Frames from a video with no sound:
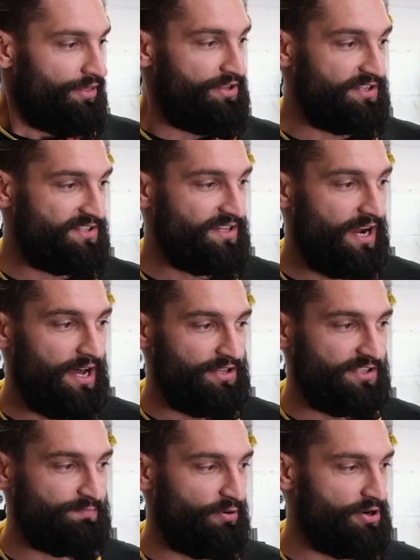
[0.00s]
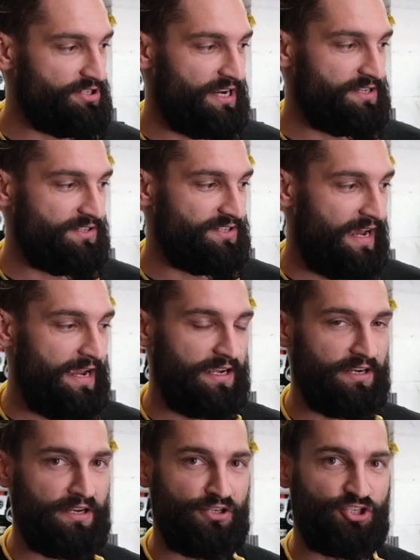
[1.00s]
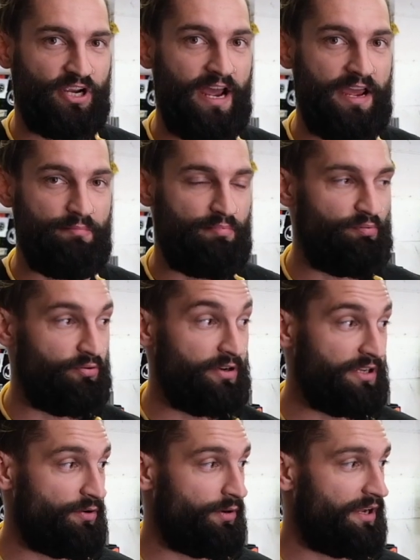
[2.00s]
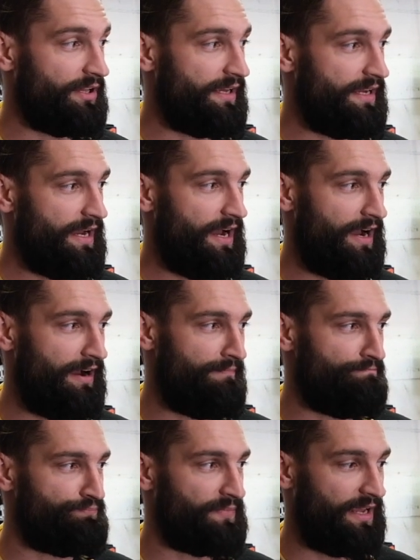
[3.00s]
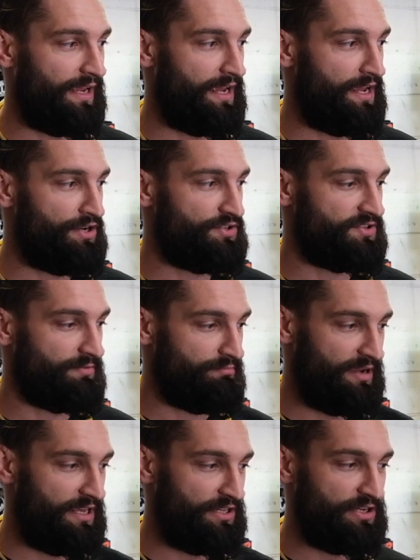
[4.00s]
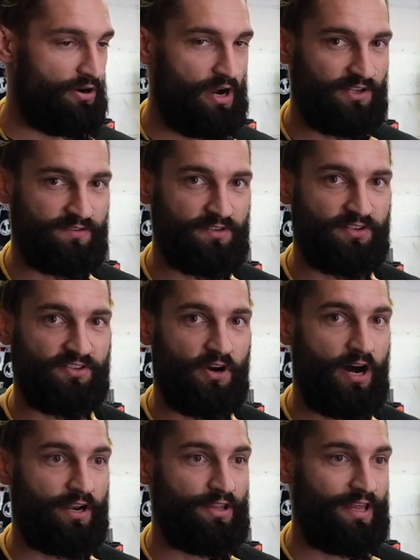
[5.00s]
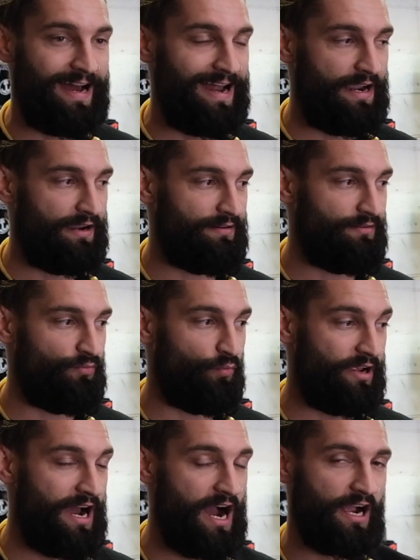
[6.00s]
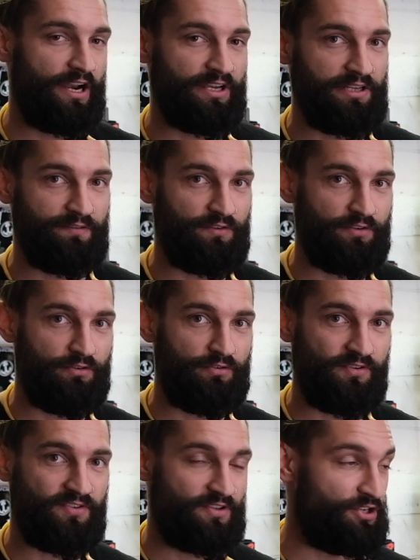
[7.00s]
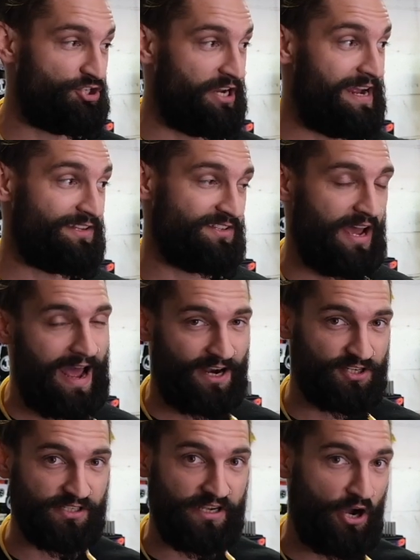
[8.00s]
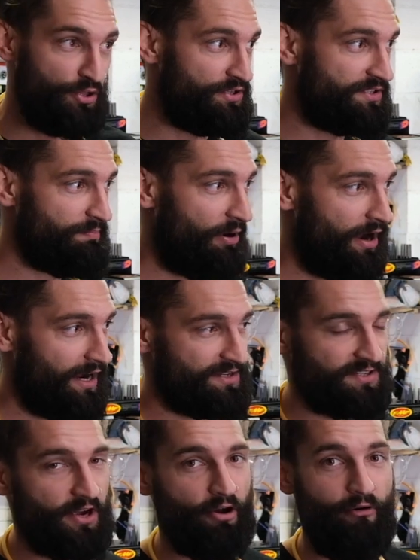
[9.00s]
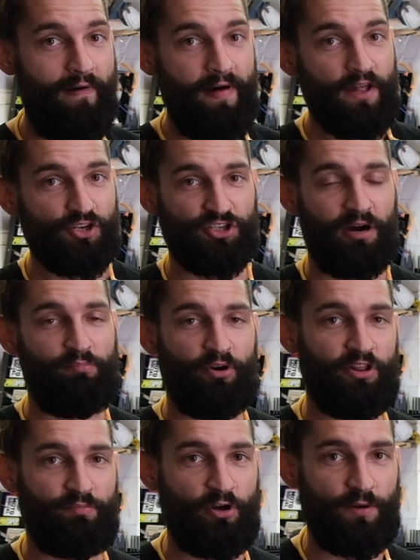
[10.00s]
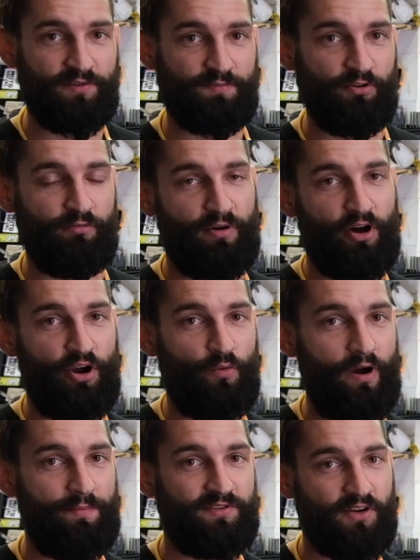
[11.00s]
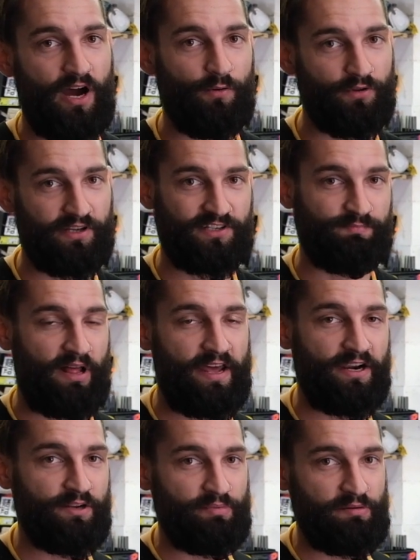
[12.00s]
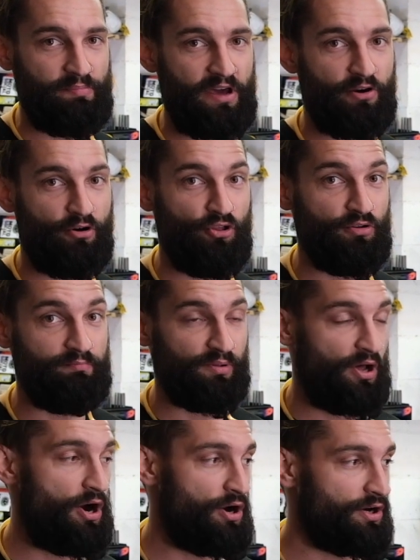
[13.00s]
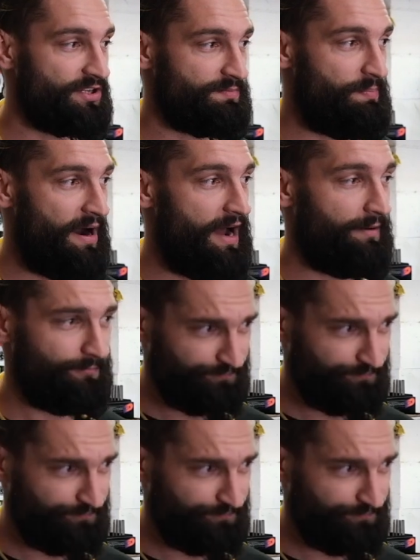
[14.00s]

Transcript: This project has taken shape pretty quickly, and me and the guys have decided that we are going to give you the chance to actually own this bike. So jump onto the Purpose Built Moto website. We'll explain it a bit better on the blogs, but